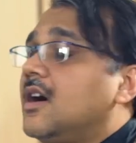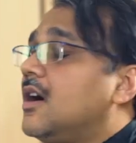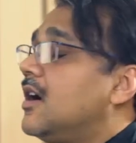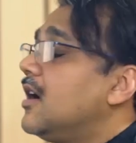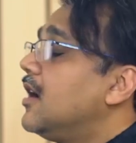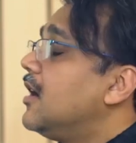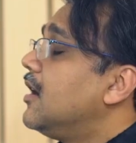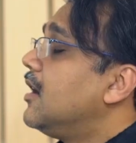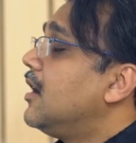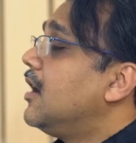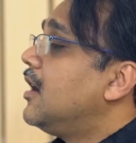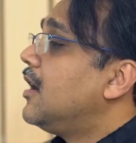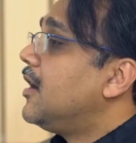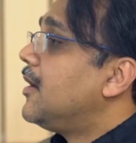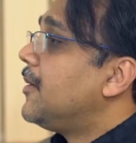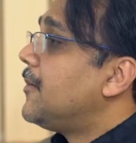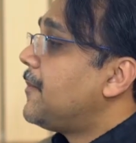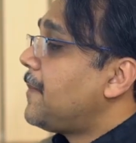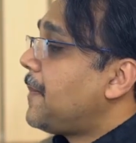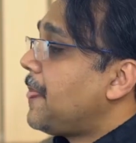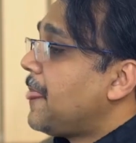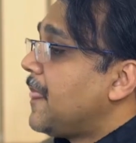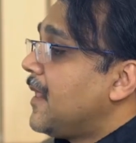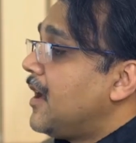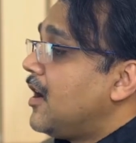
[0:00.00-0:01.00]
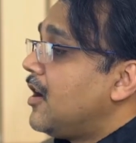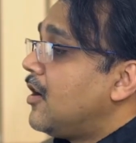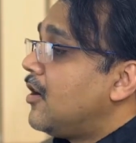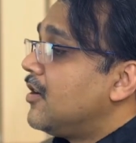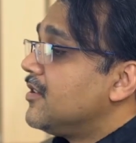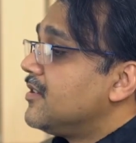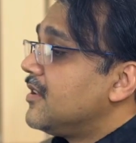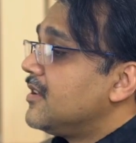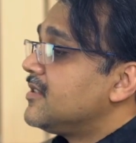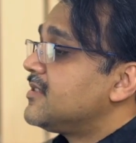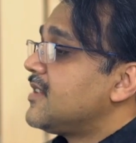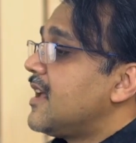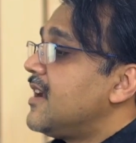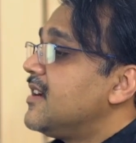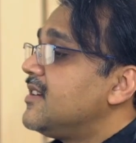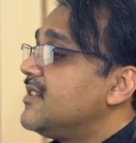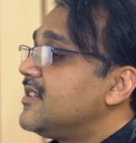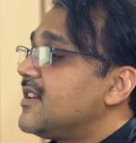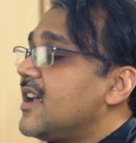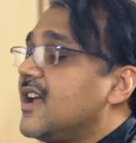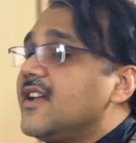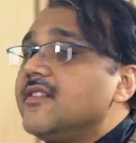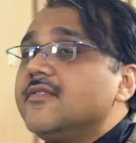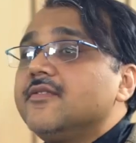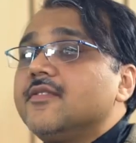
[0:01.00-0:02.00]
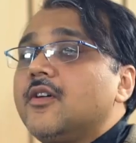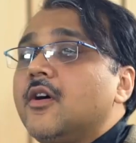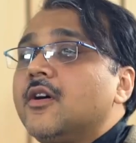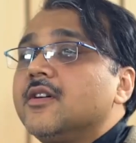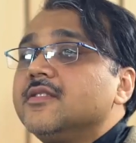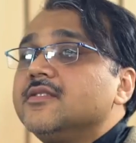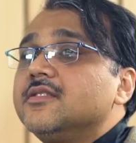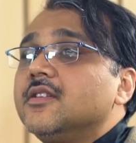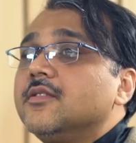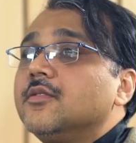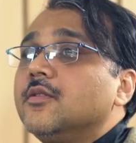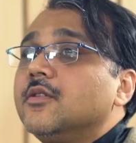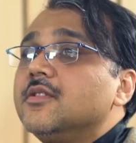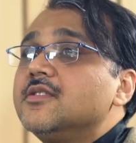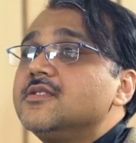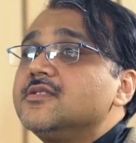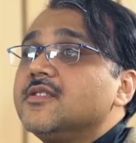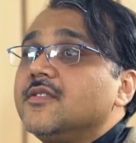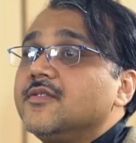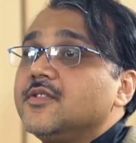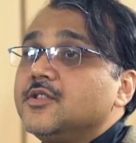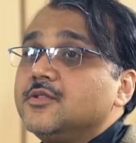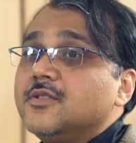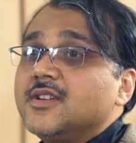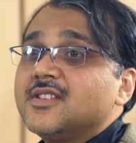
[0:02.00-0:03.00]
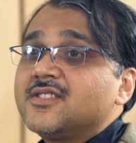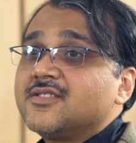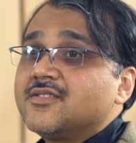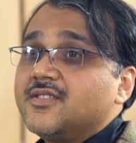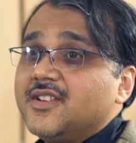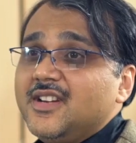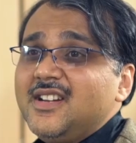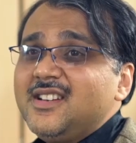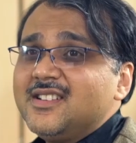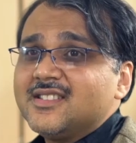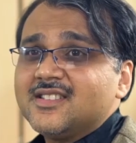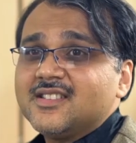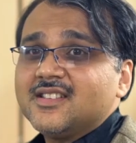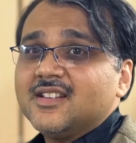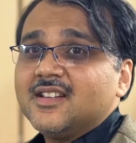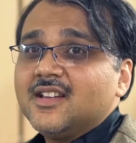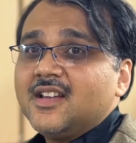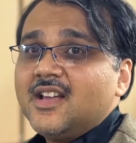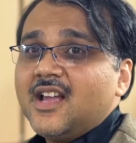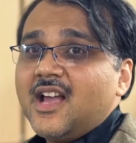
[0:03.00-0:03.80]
and drive on the roads of US streets,